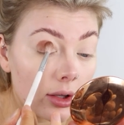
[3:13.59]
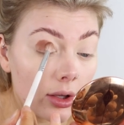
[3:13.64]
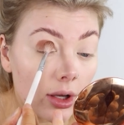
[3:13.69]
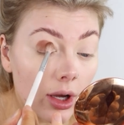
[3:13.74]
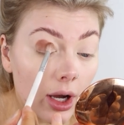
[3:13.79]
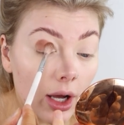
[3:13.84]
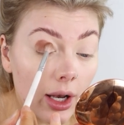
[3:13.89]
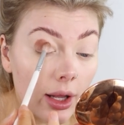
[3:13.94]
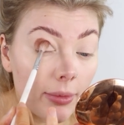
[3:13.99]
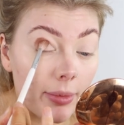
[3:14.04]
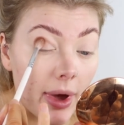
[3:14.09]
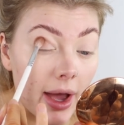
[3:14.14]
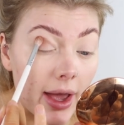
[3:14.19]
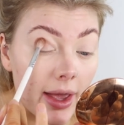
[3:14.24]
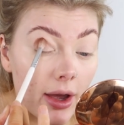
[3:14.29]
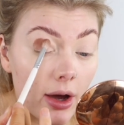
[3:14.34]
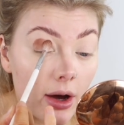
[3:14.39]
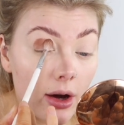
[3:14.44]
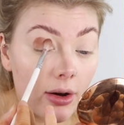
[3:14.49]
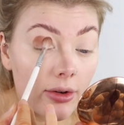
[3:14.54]

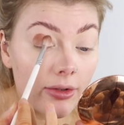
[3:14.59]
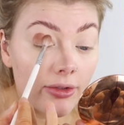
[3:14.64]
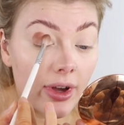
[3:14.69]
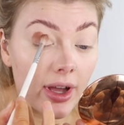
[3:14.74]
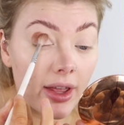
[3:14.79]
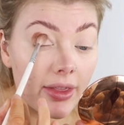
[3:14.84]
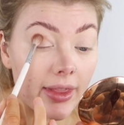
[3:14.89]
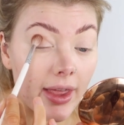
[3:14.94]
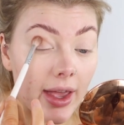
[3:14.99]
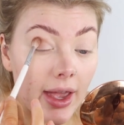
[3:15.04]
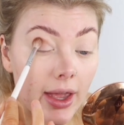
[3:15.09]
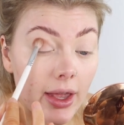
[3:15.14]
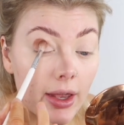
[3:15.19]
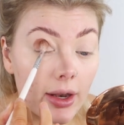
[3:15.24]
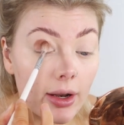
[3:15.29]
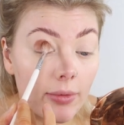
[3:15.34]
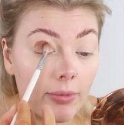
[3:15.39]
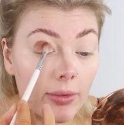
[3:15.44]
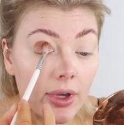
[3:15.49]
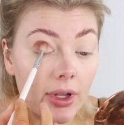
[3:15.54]
payoff, and
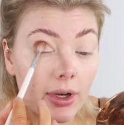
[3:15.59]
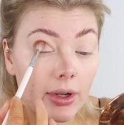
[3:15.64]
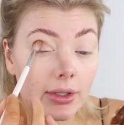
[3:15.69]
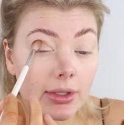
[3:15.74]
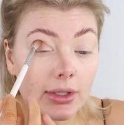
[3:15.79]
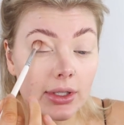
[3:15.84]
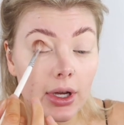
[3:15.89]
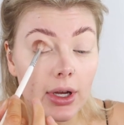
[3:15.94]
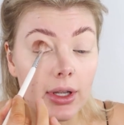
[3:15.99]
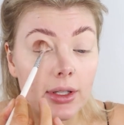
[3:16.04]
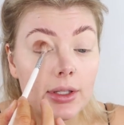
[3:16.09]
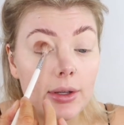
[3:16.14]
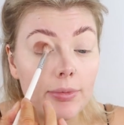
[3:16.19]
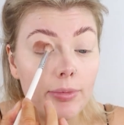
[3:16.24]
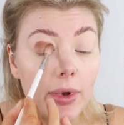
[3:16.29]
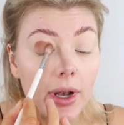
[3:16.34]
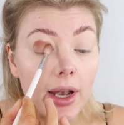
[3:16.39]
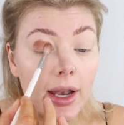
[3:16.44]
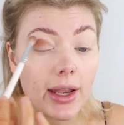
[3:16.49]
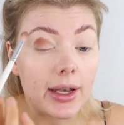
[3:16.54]
then I'm going to start to
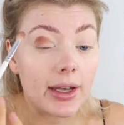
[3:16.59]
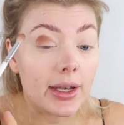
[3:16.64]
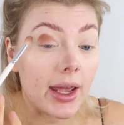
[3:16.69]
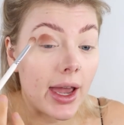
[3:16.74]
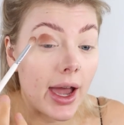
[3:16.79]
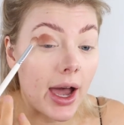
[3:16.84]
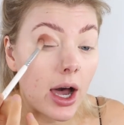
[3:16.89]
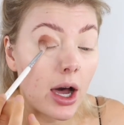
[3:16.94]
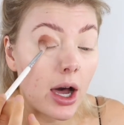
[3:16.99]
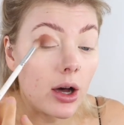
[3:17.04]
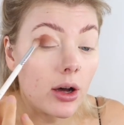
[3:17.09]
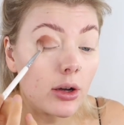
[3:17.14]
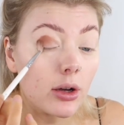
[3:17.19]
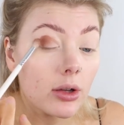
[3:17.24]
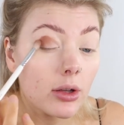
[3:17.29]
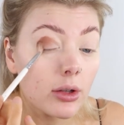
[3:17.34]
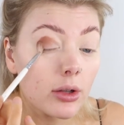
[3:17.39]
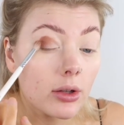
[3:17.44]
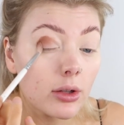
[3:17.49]
blend it out.